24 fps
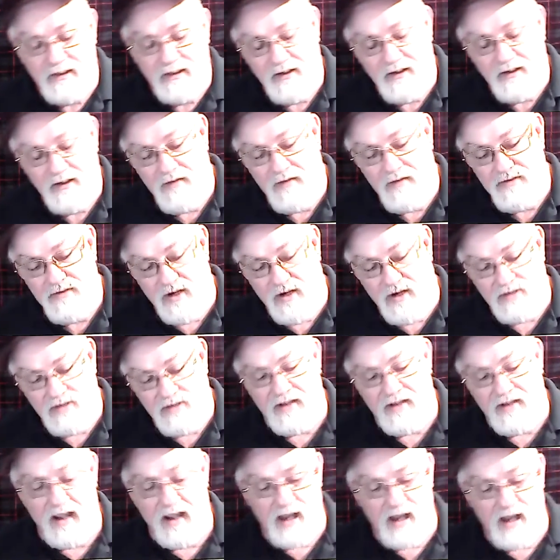Oh,
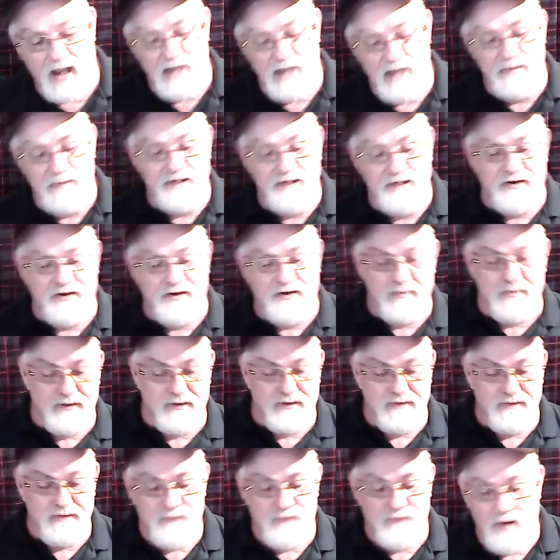doctor, I'm in trouble.
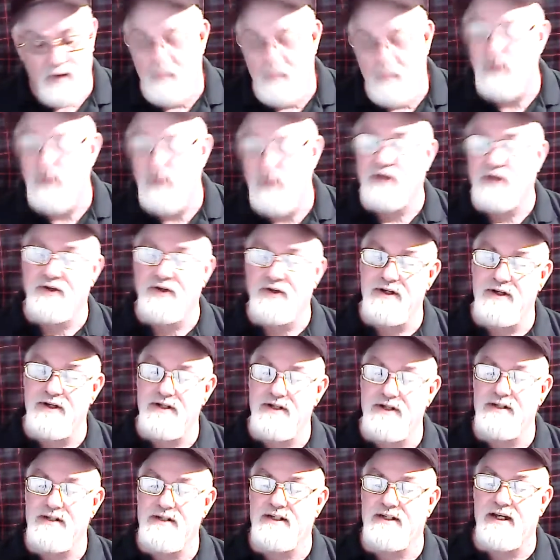Well,
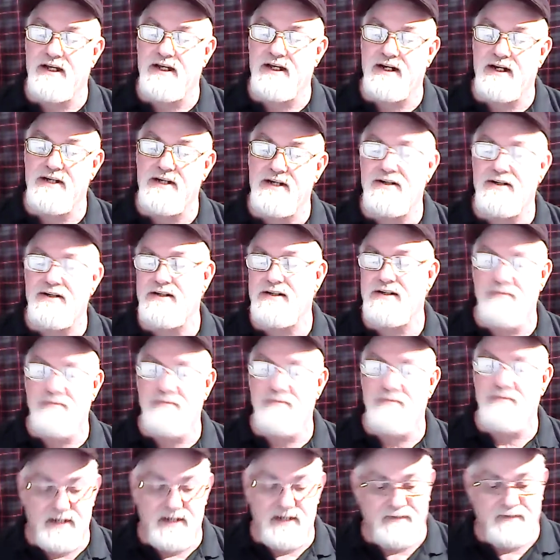goodness gracious
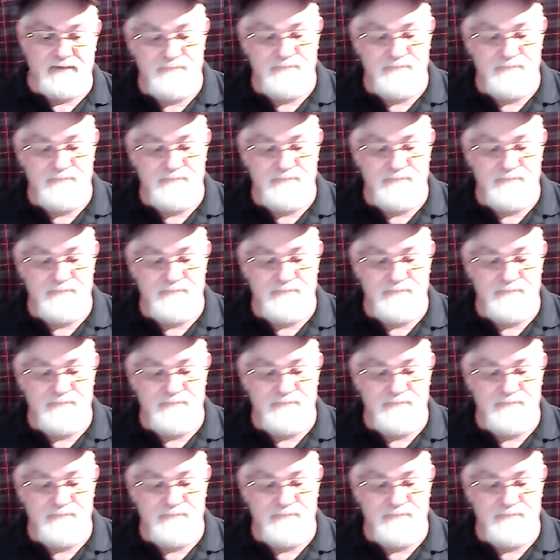me.